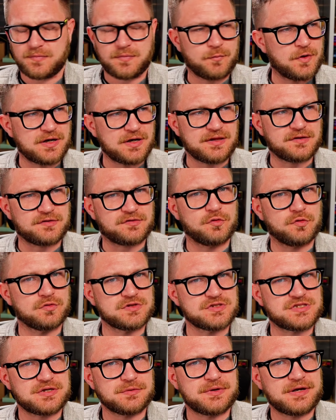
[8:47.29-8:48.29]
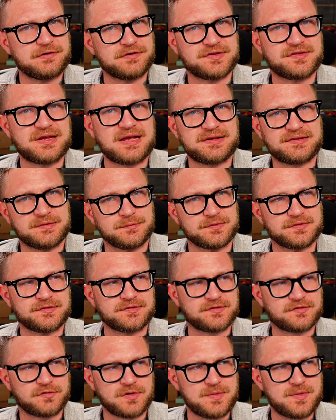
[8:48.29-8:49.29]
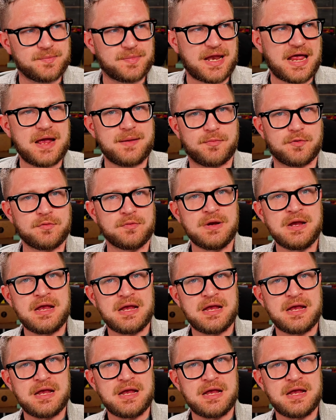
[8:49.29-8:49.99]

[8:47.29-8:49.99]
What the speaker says: one of the Sword and Shield era sets. It was extremely playable.